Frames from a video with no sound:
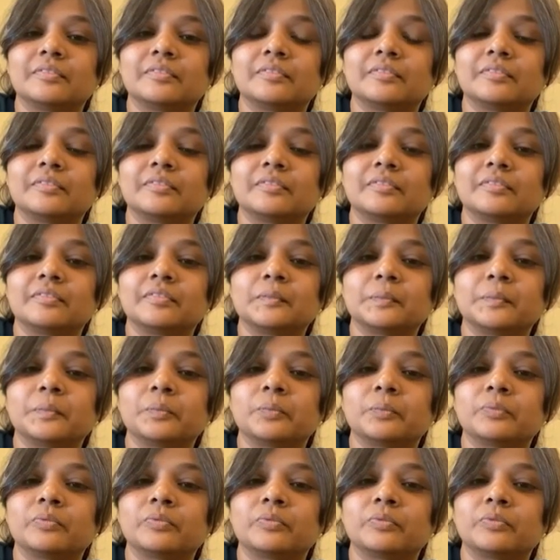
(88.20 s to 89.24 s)

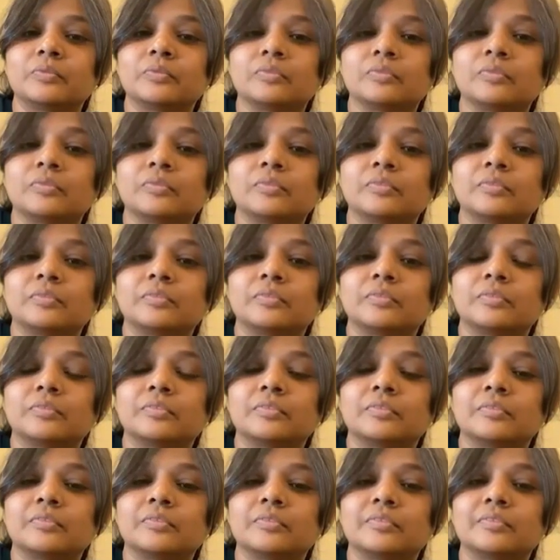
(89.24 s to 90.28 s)

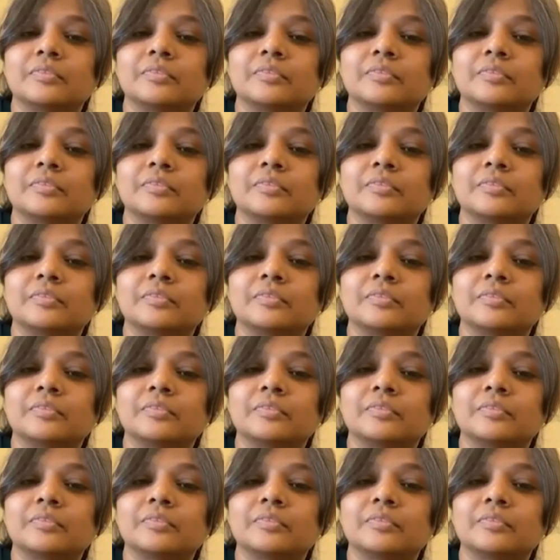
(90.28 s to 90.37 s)
No words are spoken by the person on screen.